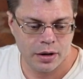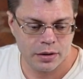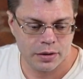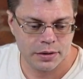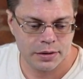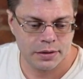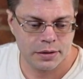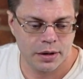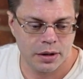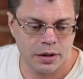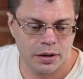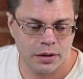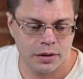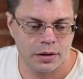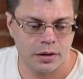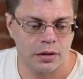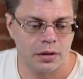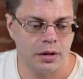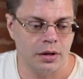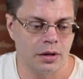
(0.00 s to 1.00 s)
It's
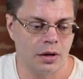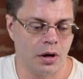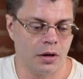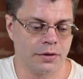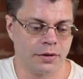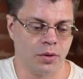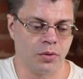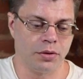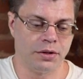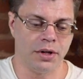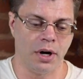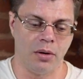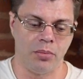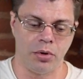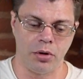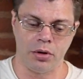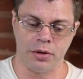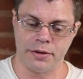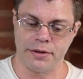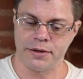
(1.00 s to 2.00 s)
also
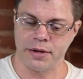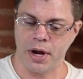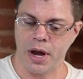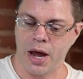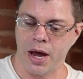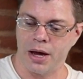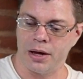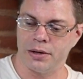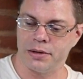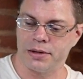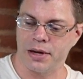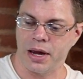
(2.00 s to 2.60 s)
doubles as